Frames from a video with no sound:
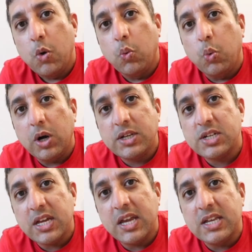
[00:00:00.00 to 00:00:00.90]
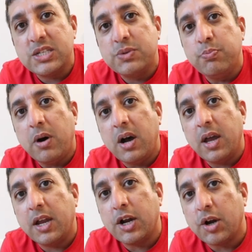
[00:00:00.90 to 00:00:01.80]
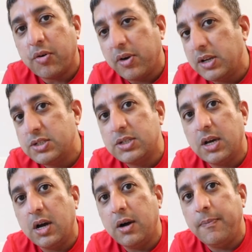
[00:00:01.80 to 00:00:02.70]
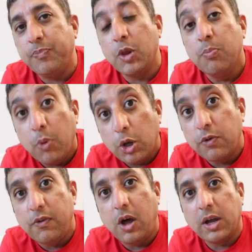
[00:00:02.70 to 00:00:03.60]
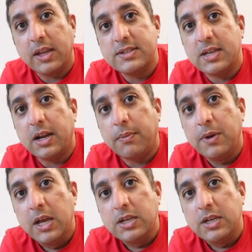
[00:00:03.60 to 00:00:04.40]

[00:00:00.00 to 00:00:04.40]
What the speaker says: what is my current motovlogging setup.